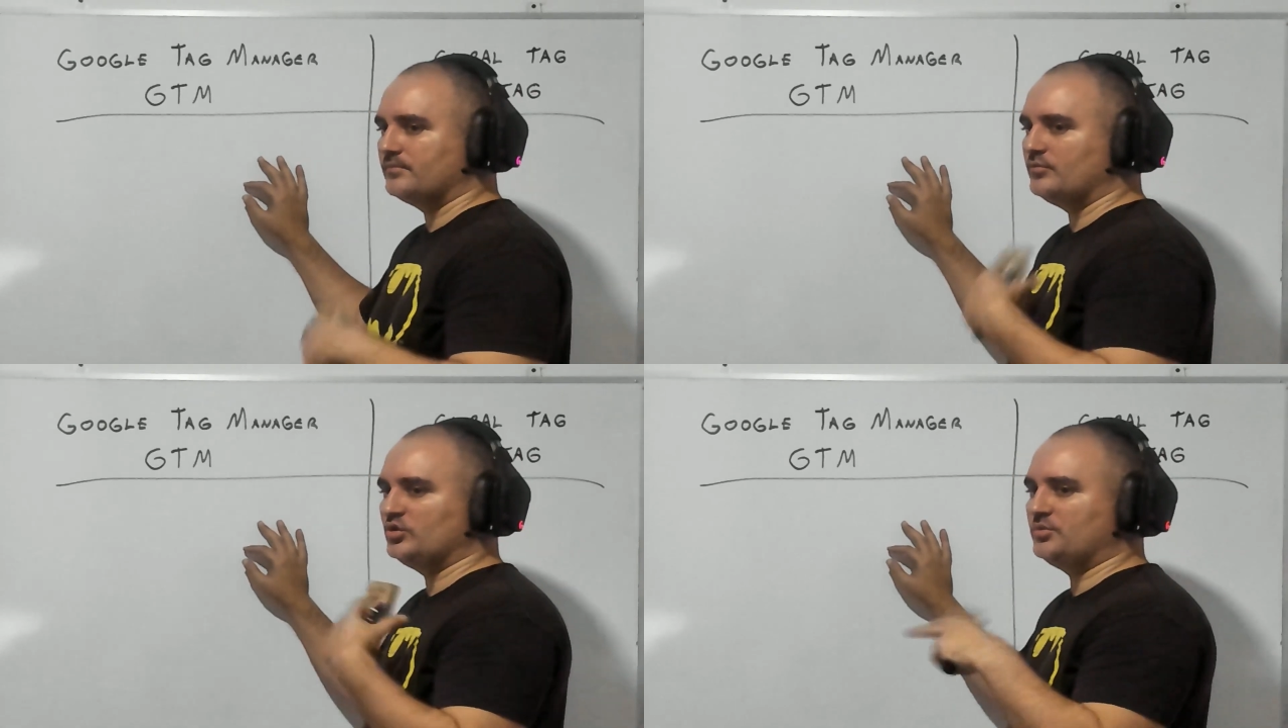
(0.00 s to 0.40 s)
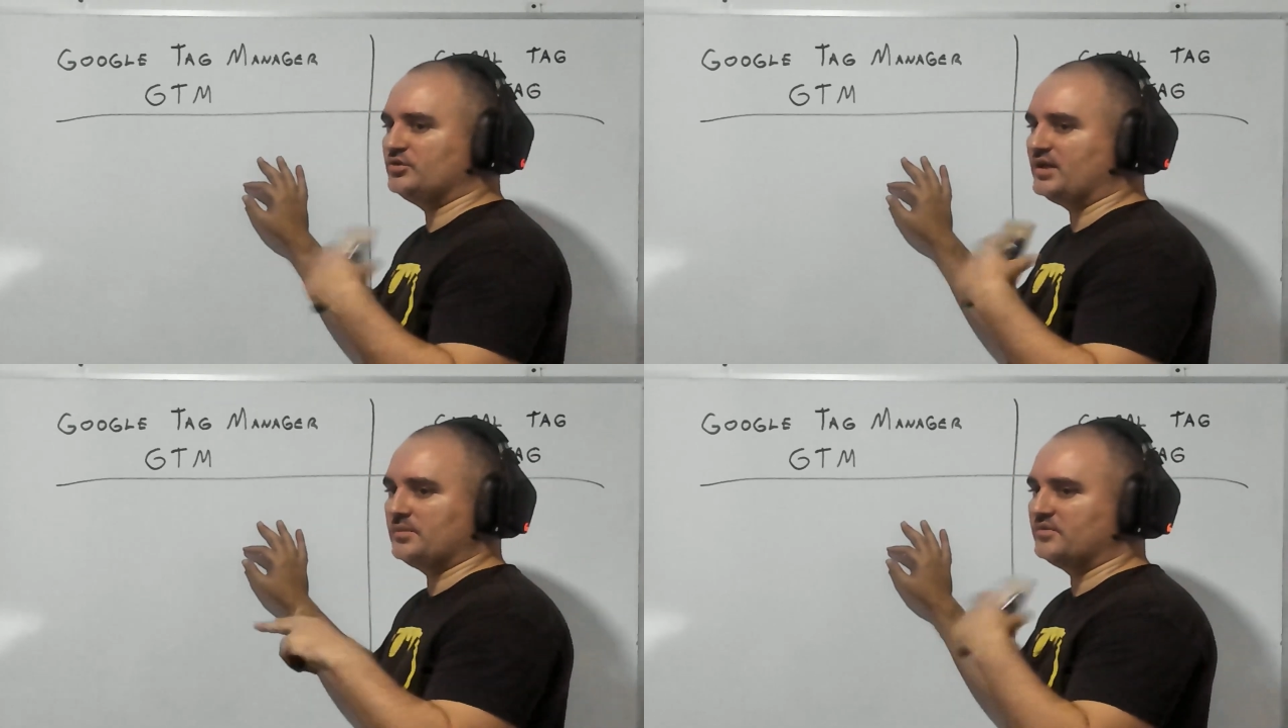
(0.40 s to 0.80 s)
multiple
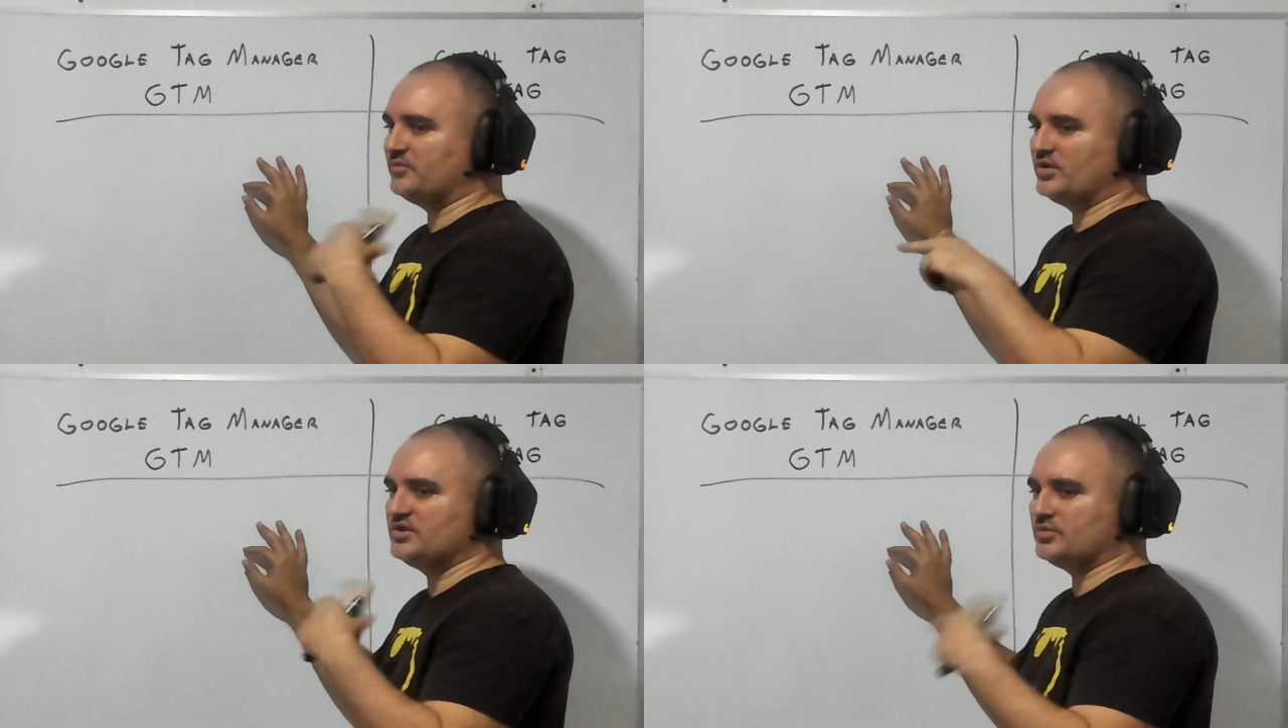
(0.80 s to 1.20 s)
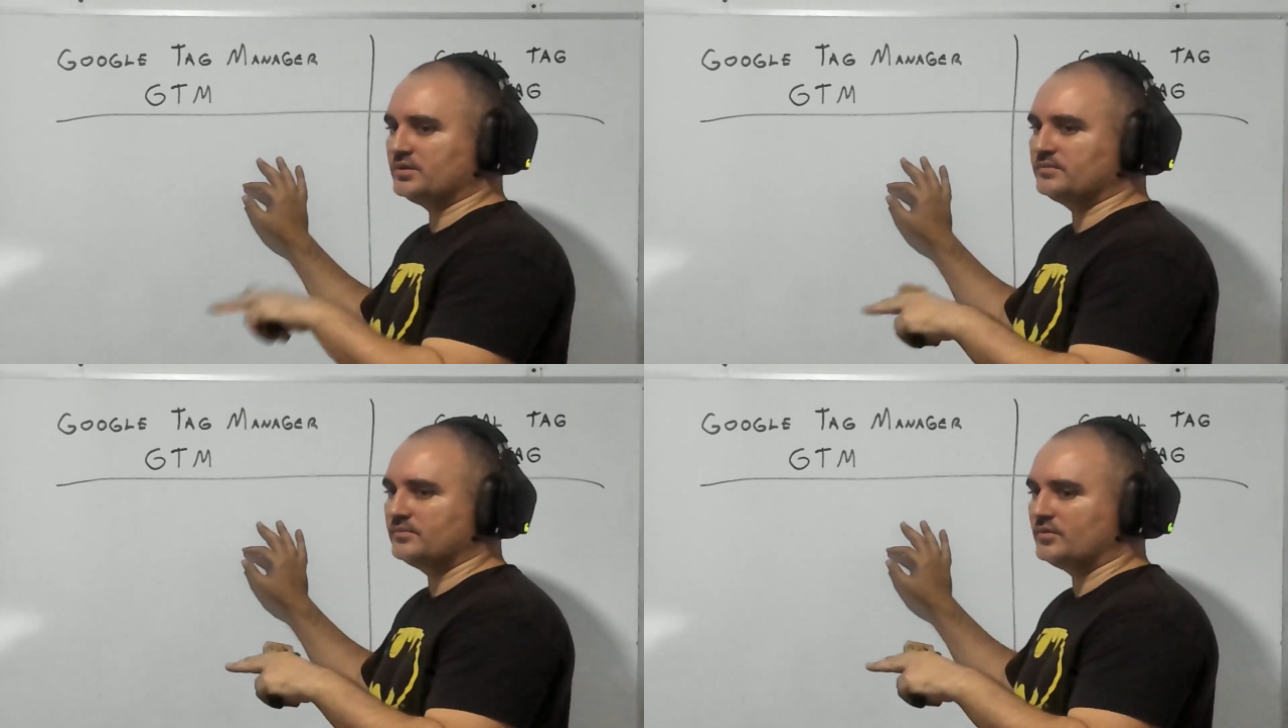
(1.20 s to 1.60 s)
times for each one.
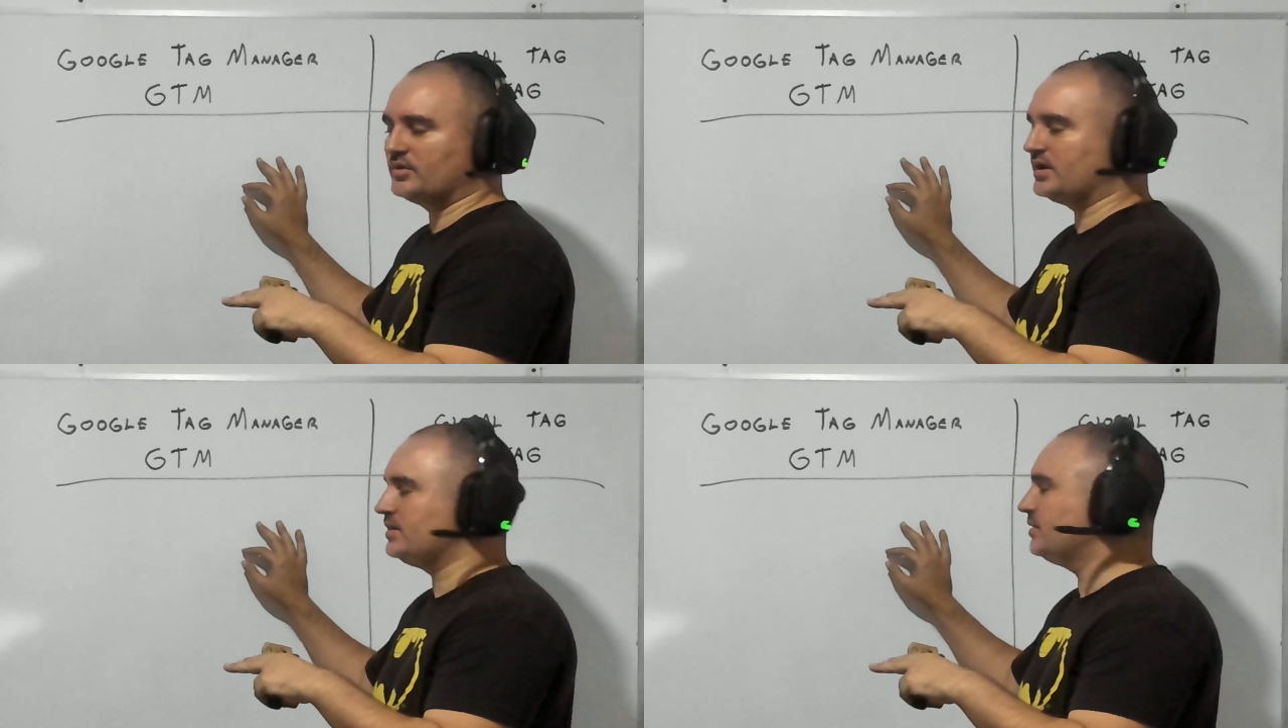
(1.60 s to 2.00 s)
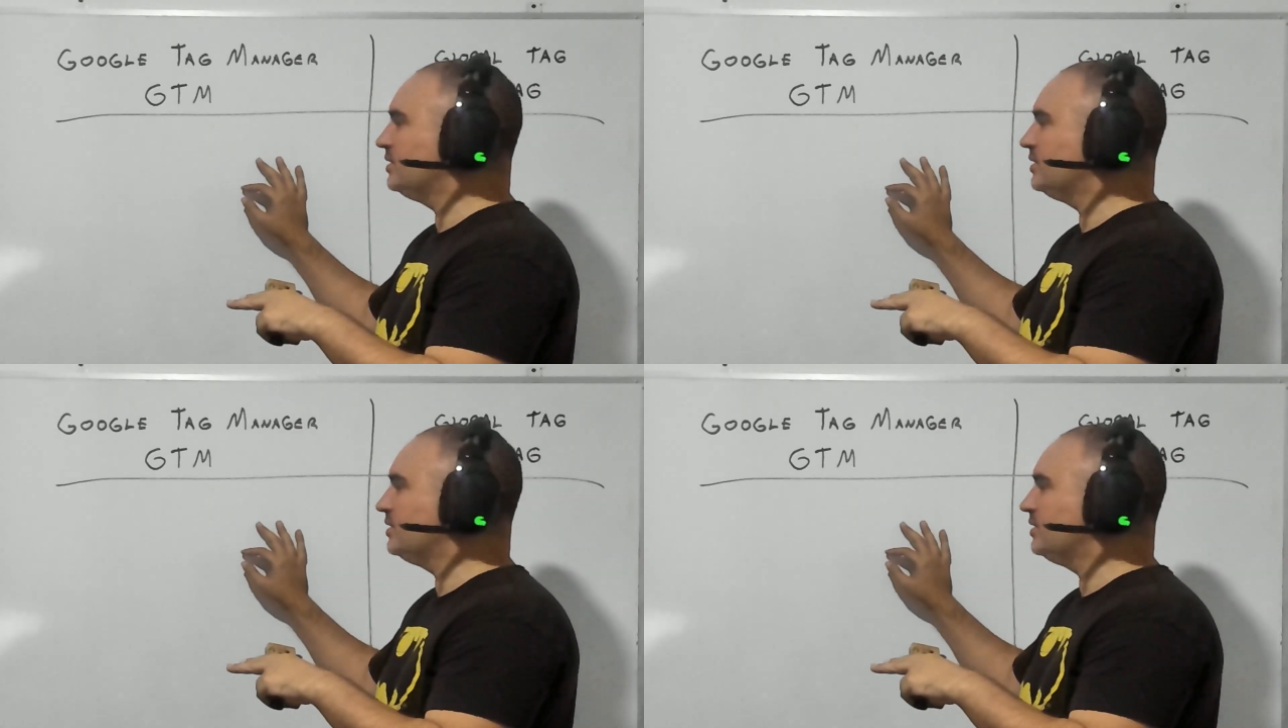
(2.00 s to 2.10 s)
Okay.